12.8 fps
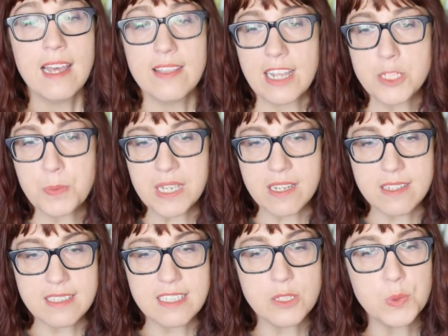That's
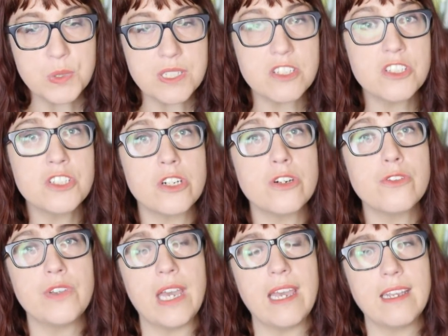because this was a
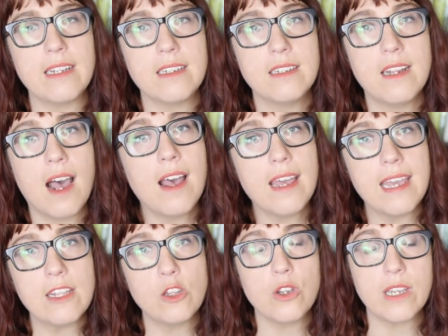survey, not
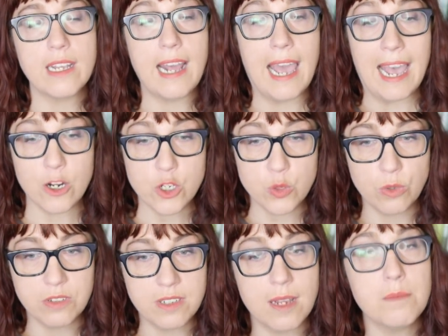a look at
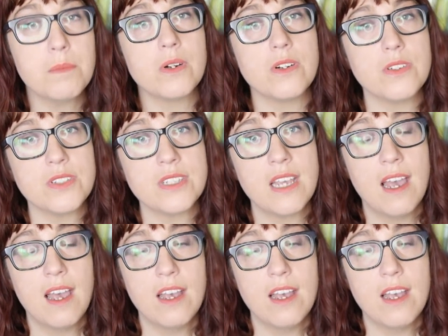actual numbers.